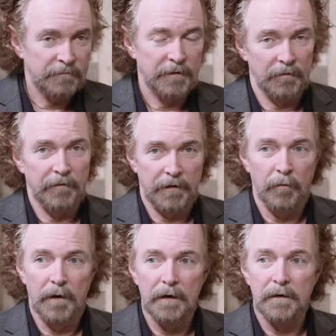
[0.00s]
you're very
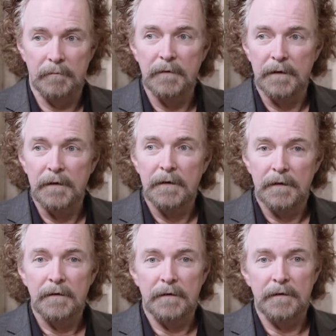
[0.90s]
welcome.
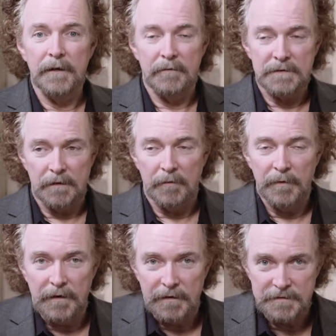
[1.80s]
And that was all
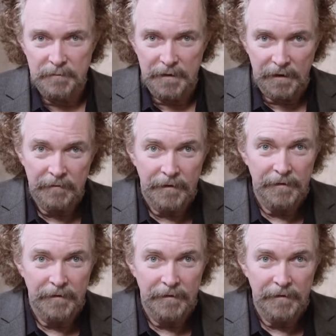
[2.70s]
because of me.